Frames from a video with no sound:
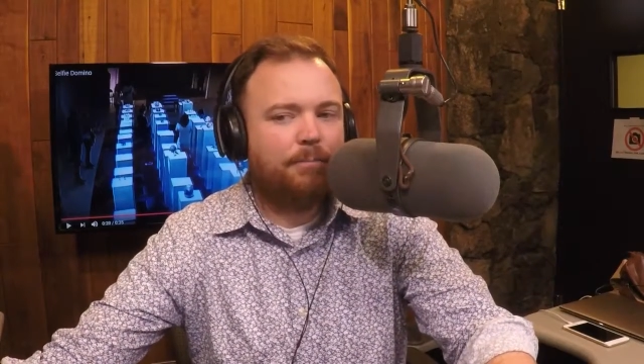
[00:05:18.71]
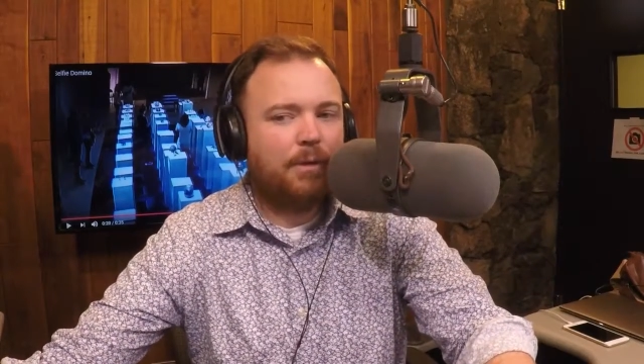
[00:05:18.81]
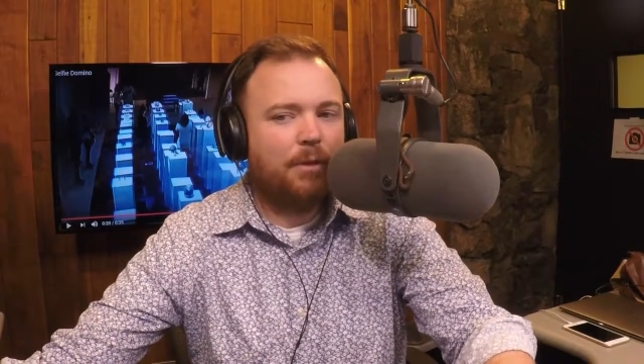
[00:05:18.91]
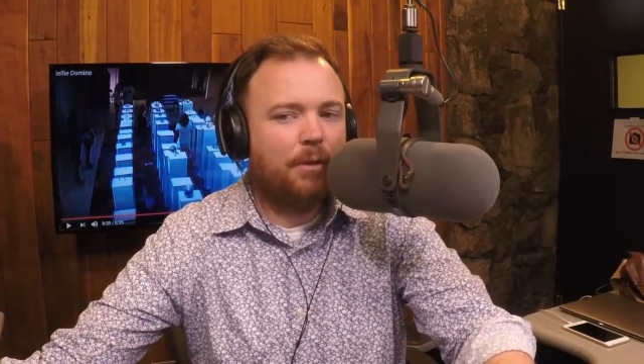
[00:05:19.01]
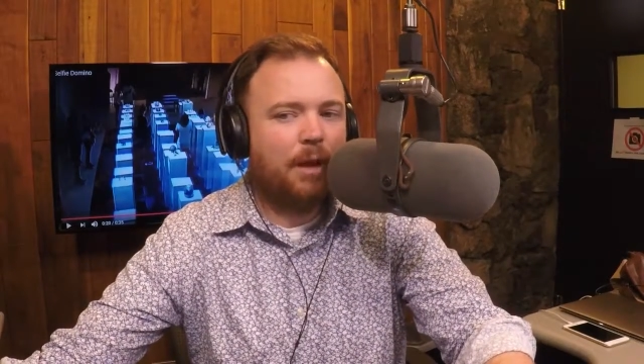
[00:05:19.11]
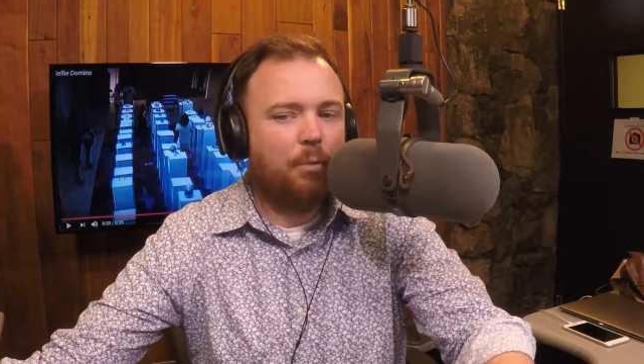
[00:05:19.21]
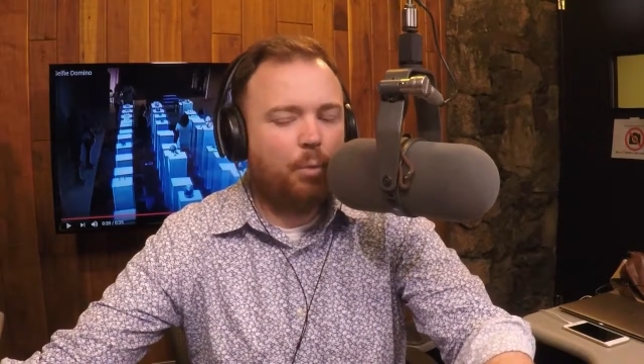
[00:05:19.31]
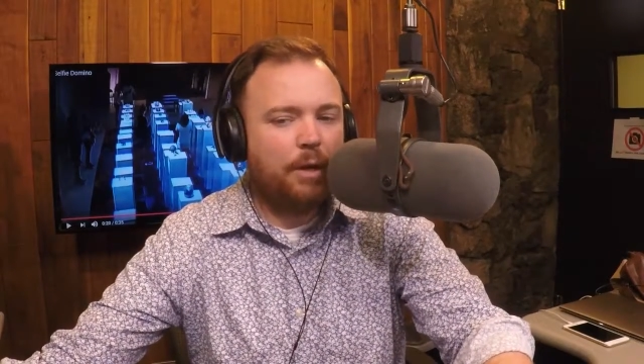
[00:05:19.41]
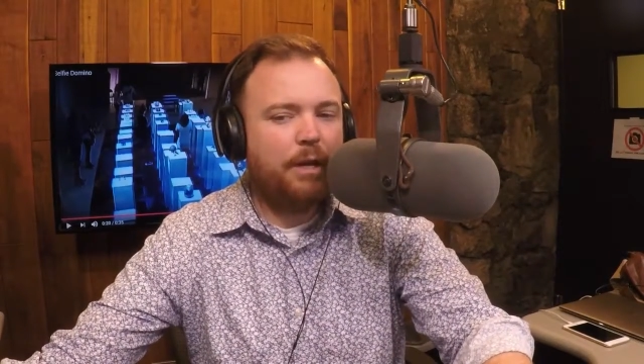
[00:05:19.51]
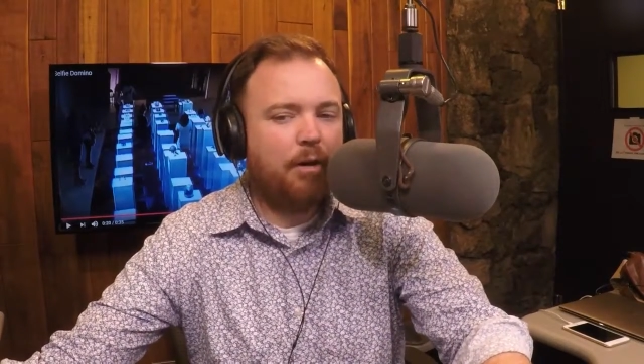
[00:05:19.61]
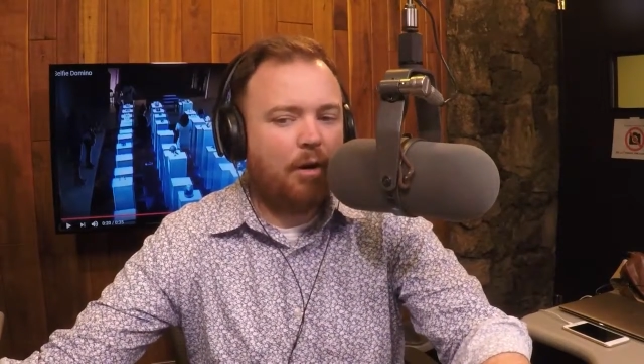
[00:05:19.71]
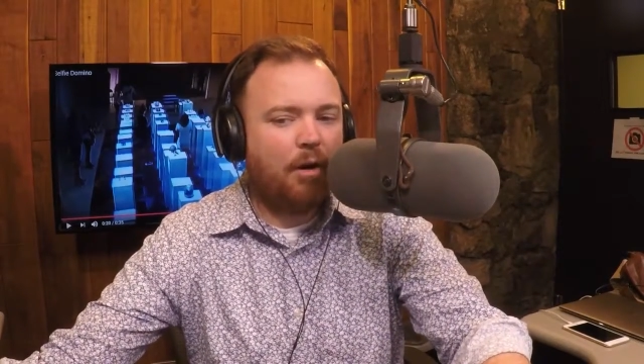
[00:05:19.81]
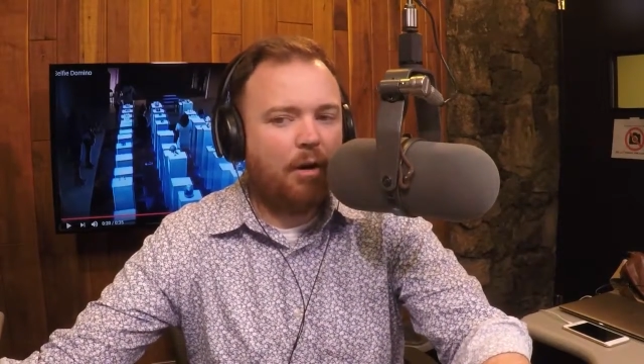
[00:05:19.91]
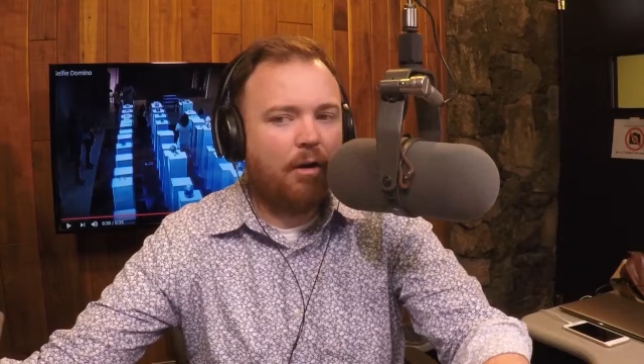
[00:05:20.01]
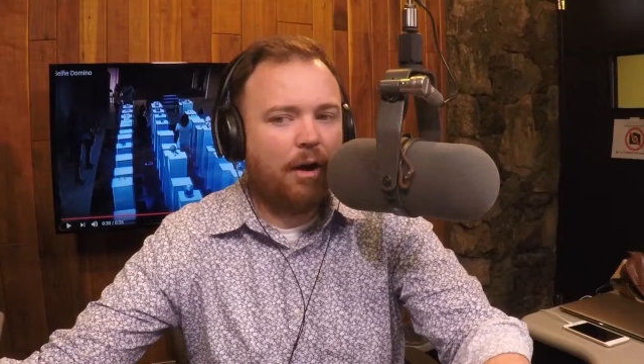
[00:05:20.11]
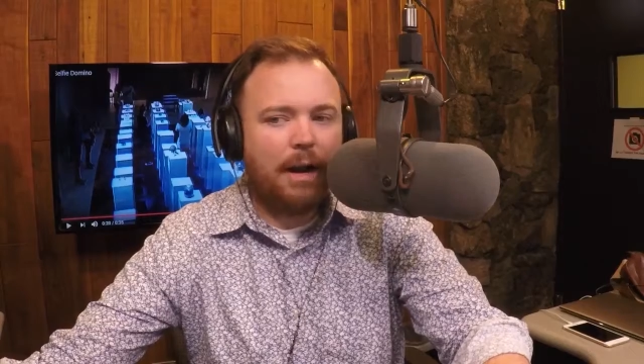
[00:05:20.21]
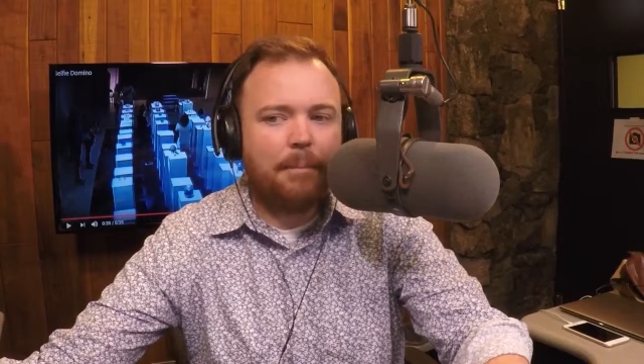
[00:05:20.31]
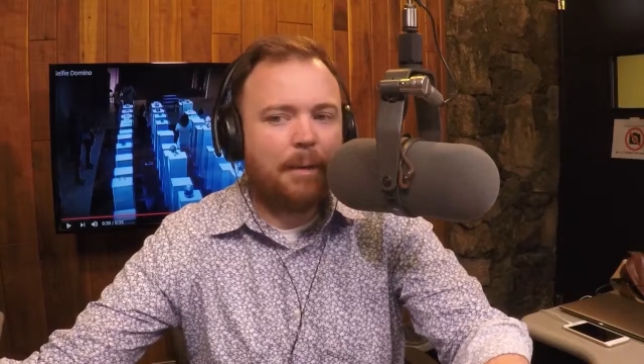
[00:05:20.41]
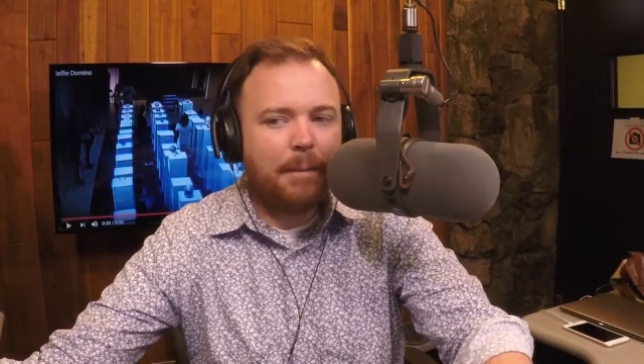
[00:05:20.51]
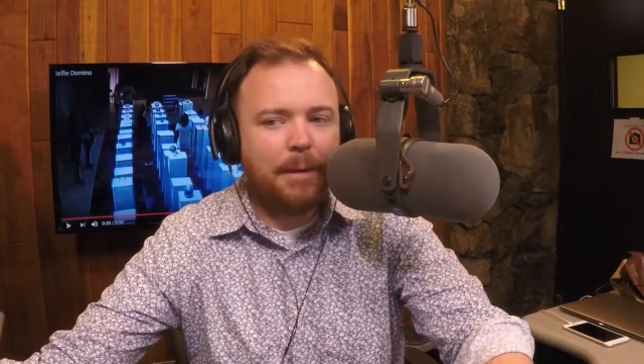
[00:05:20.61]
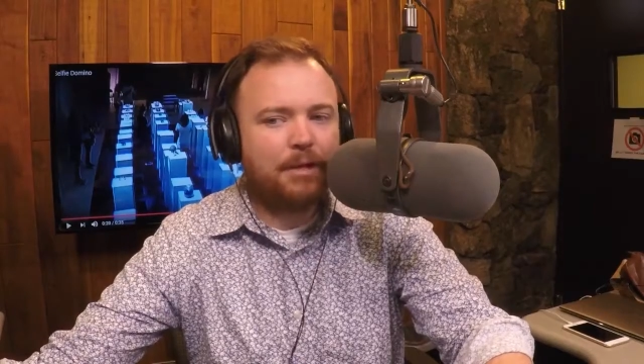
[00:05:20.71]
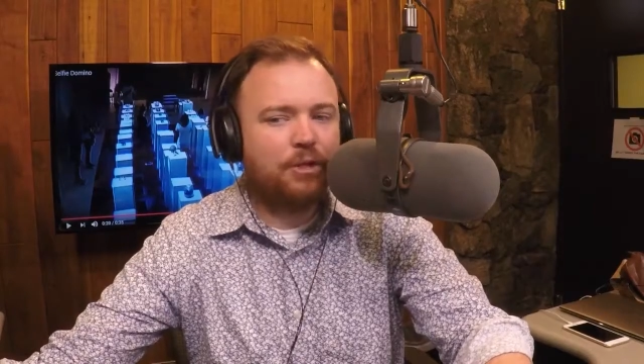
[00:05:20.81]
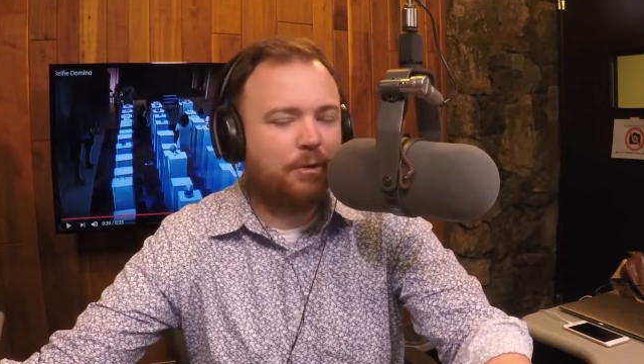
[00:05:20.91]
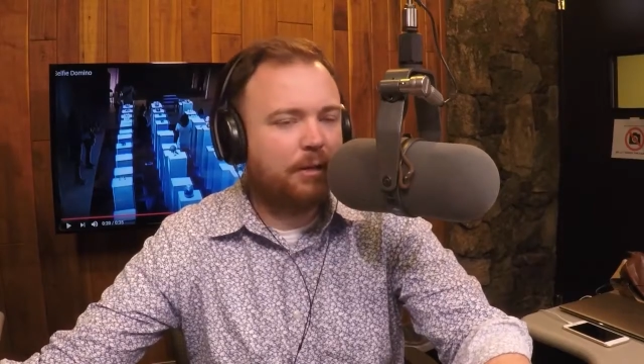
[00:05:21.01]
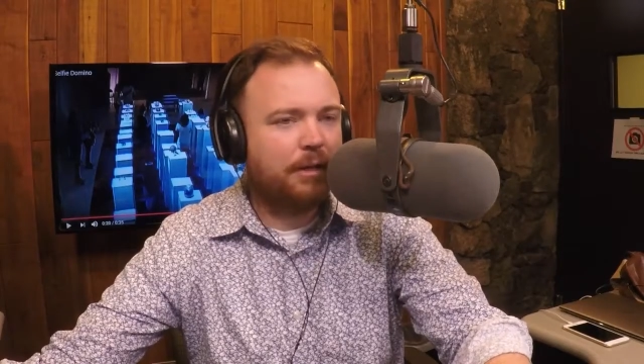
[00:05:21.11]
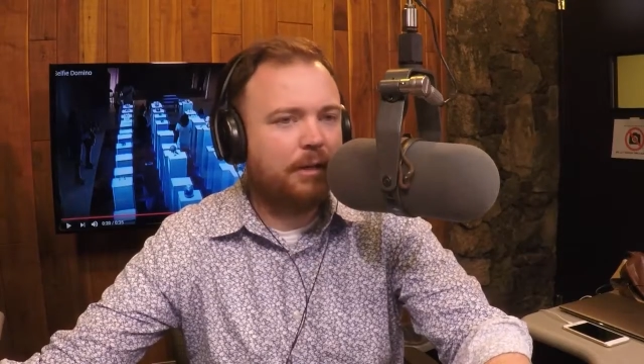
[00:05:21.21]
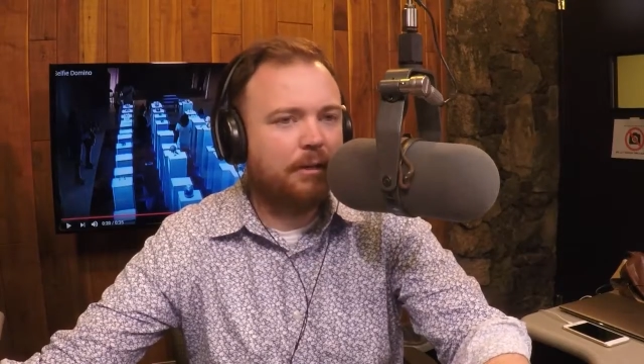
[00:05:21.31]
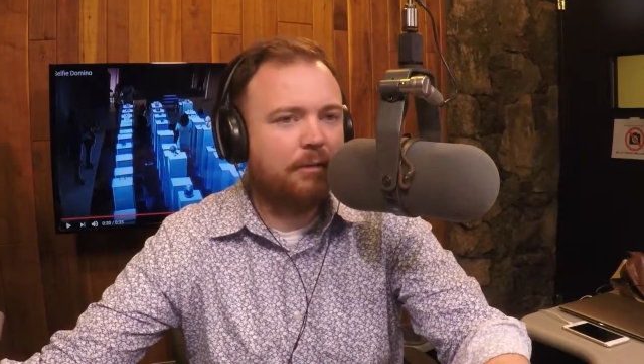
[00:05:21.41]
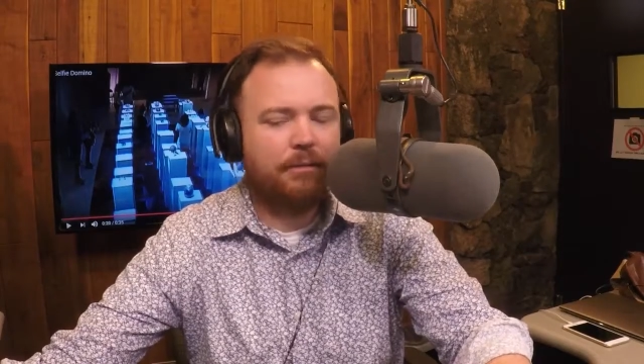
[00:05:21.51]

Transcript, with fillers: that we are, and I'm not joking here.